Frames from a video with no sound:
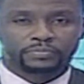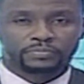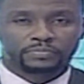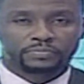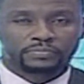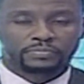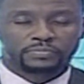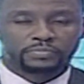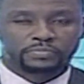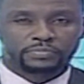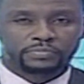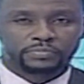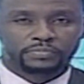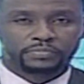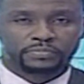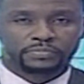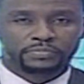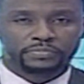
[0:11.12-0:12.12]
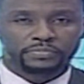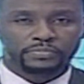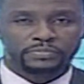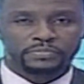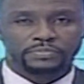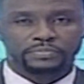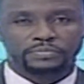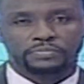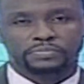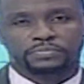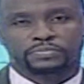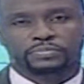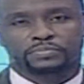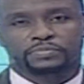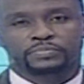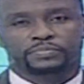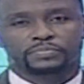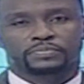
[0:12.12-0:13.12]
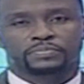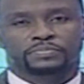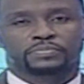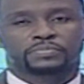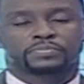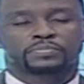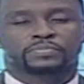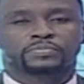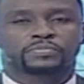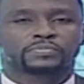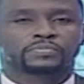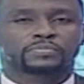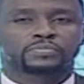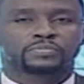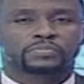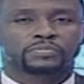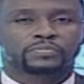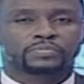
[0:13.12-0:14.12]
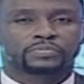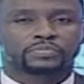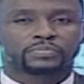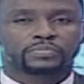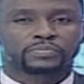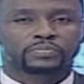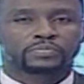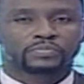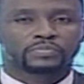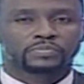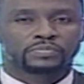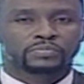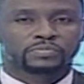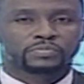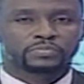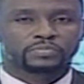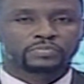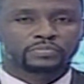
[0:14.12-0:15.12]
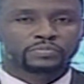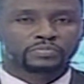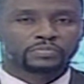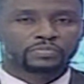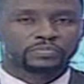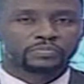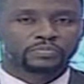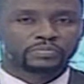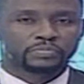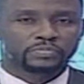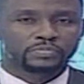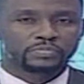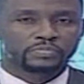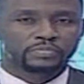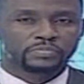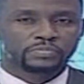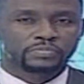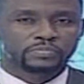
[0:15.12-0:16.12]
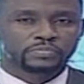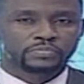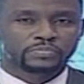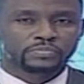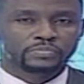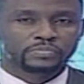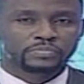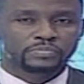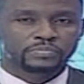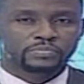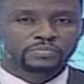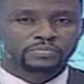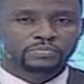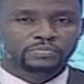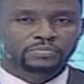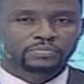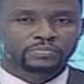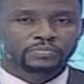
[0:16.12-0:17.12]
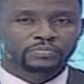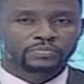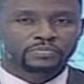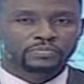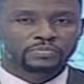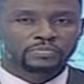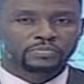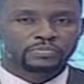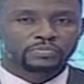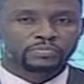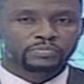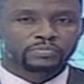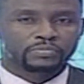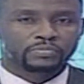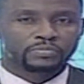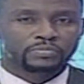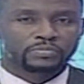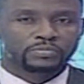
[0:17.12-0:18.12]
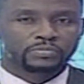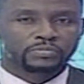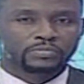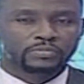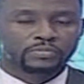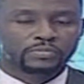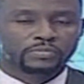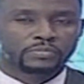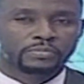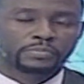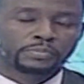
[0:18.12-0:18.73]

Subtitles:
This person isn't speaking.